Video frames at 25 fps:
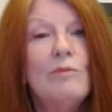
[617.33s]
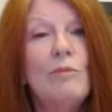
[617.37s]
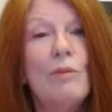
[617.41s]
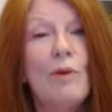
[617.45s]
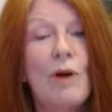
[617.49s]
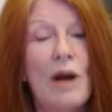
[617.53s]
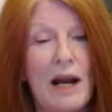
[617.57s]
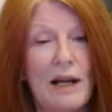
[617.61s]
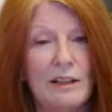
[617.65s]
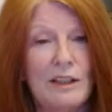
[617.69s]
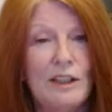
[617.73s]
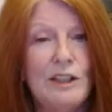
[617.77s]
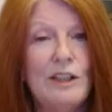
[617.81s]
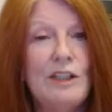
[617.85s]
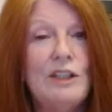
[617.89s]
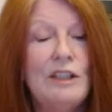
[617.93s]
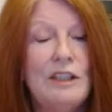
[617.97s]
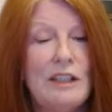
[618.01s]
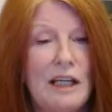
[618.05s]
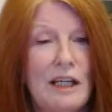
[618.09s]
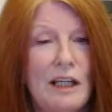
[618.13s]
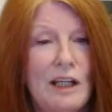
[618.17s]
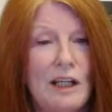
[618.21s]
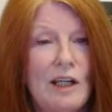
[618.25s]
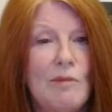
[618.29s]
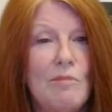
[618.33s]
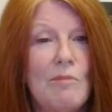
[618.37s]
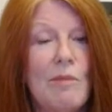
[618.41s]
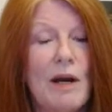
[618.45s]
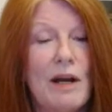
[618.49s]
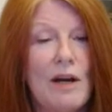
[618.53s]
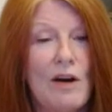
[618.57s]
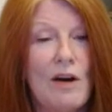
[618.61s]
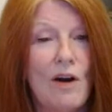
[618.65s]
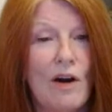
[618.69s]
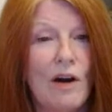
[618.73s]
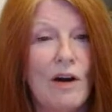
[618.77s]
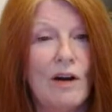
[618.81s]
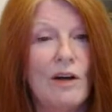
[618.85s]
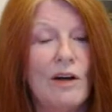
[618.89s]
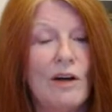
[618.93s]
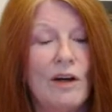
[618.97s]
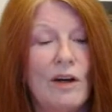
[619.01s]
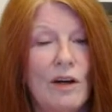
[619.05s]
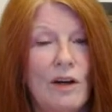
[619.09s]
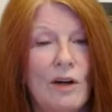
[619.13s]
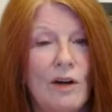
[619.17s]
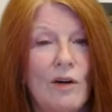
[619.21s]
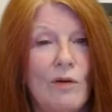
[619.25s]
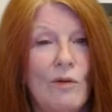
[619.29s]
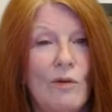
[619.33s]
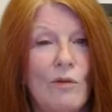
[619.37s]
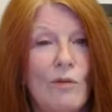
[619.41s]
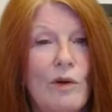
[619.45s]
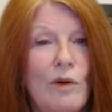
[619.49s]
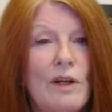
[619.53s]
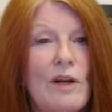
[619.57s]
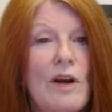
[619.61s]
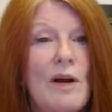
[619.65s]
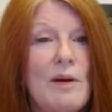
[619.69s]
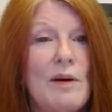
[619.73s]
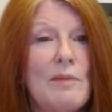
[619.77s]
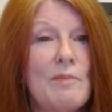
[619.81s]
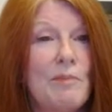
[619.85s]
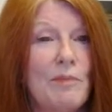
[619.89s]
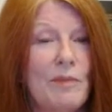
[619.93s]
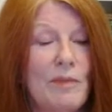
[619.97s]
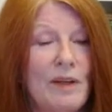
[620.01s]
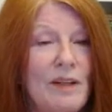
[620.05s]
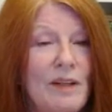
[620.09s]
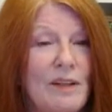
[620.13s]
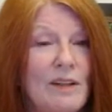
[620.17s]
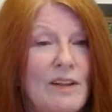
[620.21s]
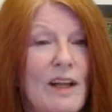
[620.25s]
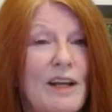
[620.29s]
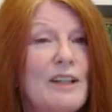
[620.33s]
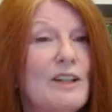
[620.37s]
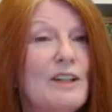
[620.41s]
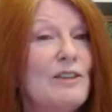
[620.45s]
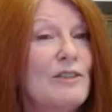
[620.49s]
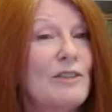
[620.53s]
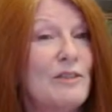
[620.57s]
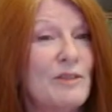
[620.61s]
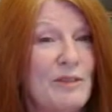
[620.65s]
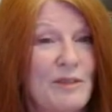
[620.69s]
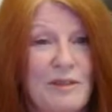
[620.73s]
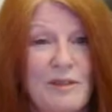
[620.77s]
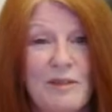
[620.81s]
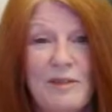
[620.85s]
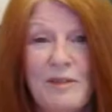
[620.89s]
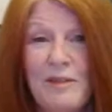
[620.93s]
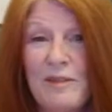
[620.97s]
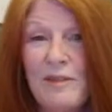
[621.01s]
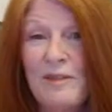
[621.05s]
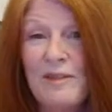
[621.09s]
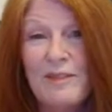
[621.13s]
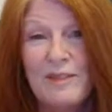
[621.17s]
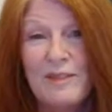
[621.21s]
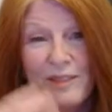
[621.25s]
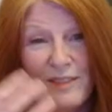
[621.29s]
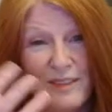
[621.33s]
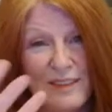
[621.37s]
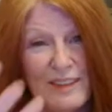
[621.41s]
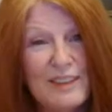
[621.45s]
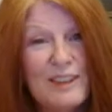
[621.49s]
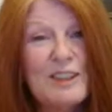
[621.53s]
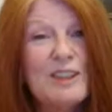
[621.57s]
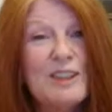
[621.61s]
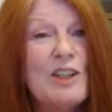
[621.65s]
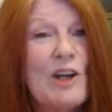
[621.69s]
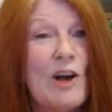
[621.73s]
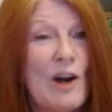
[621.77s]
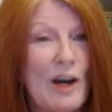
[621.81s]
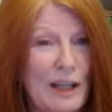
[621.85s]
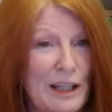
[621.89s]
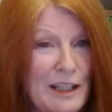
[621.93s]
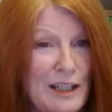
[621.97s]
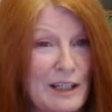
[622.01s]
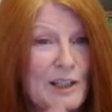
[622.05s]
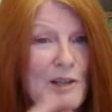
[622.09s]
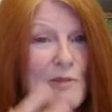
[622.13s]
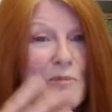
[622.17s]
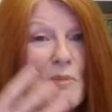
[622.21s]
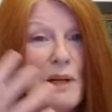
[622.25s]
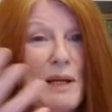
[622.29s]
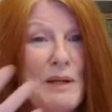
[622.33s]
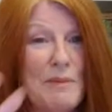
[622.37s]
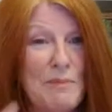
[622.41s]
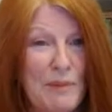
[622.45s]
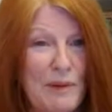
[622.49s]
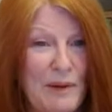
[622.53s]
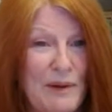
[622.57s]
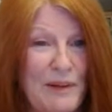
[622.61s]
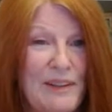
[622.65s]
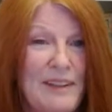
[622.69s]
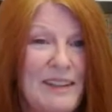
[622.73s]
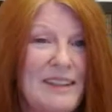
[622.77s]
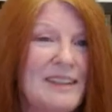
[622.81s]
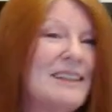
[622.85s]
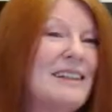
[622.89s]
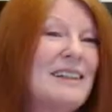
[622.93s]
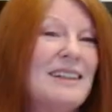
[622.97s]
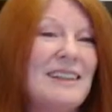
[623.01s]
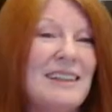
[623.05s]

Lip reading: Practice staying in my heart when I'm like talking to people.